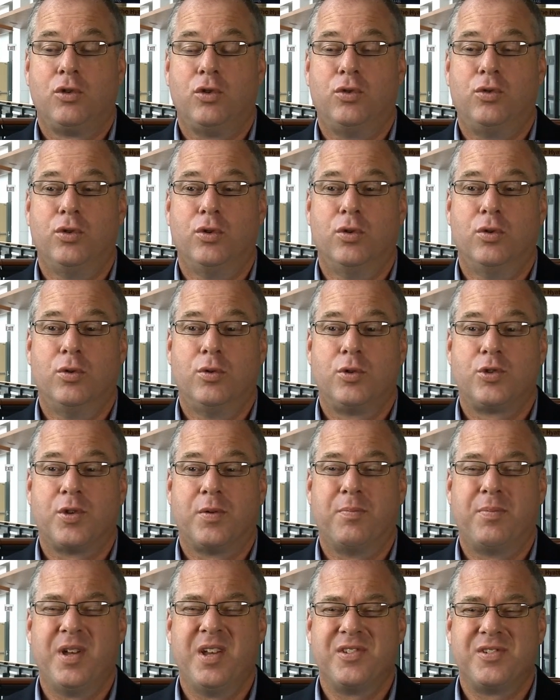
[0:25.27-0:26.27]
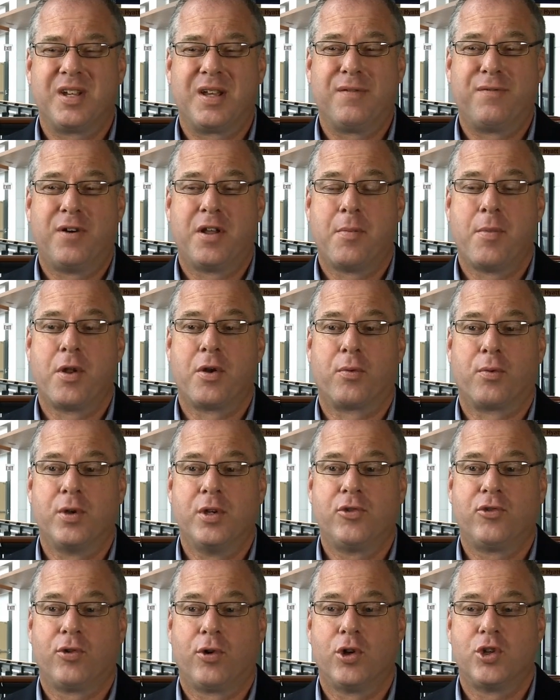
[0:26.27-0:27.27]
to do some basic and fundamental
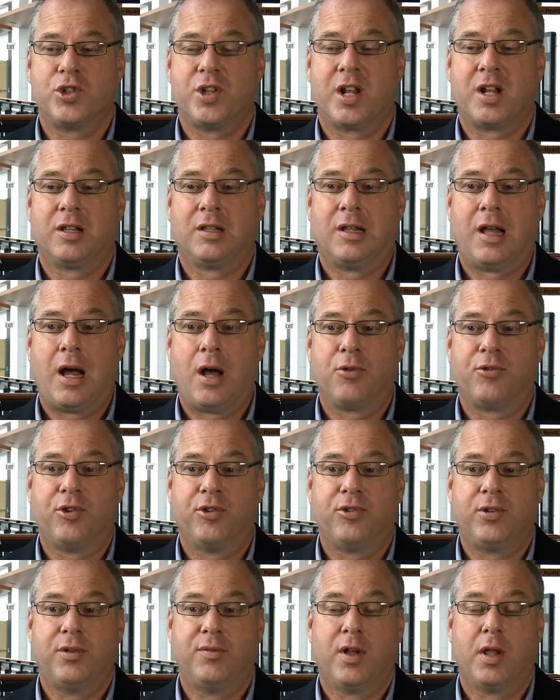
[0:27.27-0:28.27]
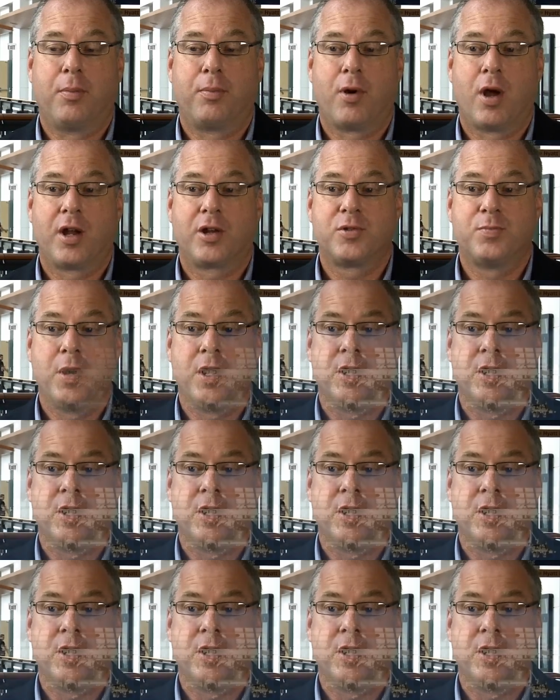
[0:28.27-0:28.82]
research that allows us to develop products